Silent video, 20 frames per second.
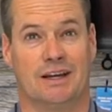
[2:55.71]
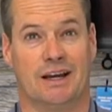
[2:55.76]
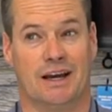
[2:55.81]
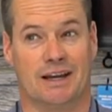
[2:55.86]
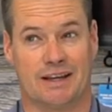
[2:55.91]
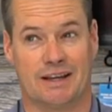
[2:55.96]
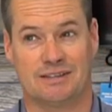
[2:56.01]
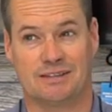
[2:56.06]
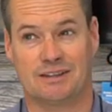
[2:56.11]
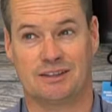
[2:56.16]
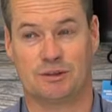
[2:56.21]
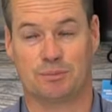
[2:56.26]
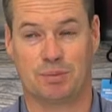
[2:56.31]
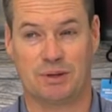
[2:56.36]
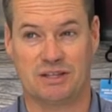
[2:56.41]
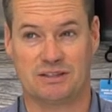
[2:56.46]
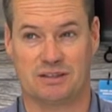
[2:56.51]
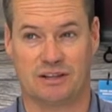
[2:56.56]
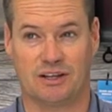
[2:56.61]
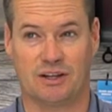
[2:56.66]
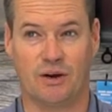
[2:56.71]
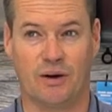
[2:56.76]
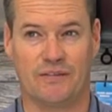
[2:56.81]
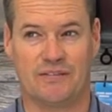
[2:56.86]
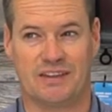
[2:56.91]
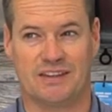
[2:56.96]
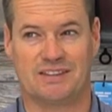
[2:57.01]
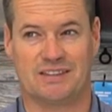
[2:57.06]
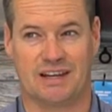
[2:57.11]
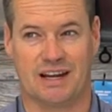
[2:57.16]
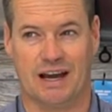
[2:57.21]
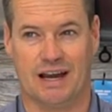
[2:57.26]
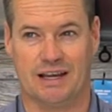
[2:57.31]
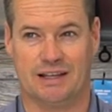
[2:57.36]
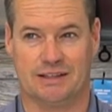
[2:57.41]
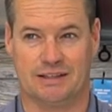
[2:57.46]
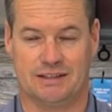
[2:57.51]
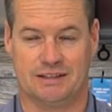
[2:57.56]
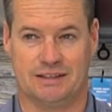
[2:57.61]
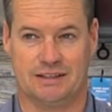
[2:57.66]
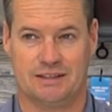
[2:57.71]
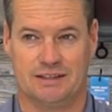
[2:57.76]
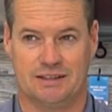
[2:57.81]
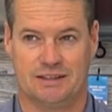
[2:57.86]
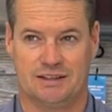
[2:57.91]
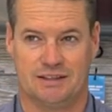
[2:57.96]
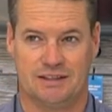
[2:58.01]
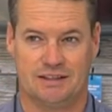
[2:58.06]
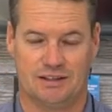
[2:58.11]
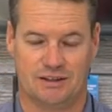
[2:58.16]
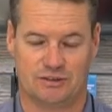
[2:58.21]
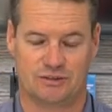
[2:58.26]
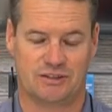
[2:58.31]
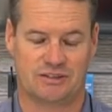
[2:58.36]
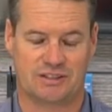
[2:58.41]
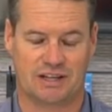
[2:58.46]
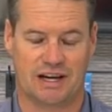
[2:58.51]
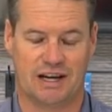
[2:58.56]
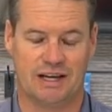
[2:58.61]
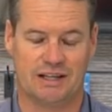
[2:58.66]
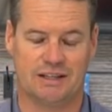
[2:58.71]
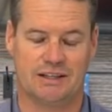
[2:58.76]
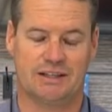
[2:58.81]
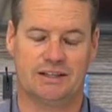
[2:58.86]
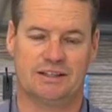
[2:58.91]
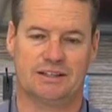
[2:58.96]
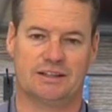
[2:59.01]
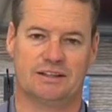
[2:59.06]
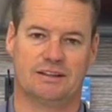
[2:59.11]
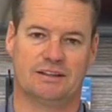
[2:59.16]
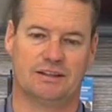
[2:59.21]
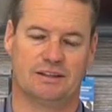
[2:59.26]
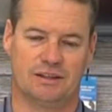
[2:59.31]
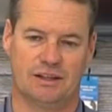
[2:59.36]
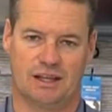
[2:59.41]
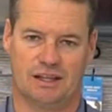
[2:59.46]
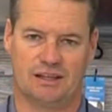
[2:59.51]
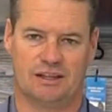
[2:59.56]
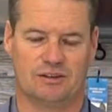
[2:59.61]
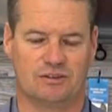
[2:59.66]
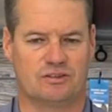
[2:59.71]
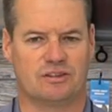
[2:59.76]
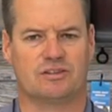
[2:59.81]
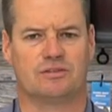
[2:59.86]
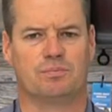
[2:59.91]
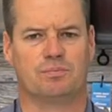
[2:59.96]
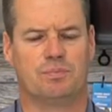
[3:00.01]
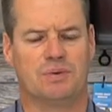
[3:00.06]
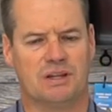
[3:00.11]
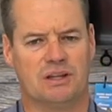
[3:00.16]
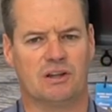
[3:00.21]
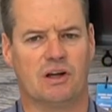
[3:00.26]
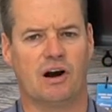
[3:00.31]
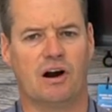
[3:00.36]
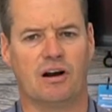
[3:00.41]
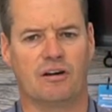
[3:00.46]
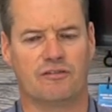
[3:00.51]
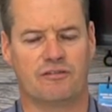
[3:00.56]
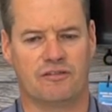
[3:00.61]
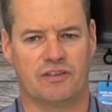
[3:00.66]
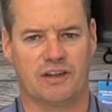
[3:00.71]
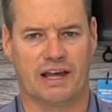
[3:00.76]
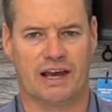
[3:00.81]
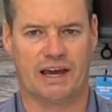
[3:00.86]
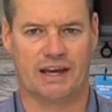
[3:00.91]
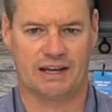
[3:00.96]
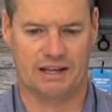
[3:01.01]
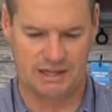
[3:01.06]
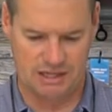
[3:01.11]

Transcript: I guess it's a piece, no, it's an island. There's this island, and there's this long flat,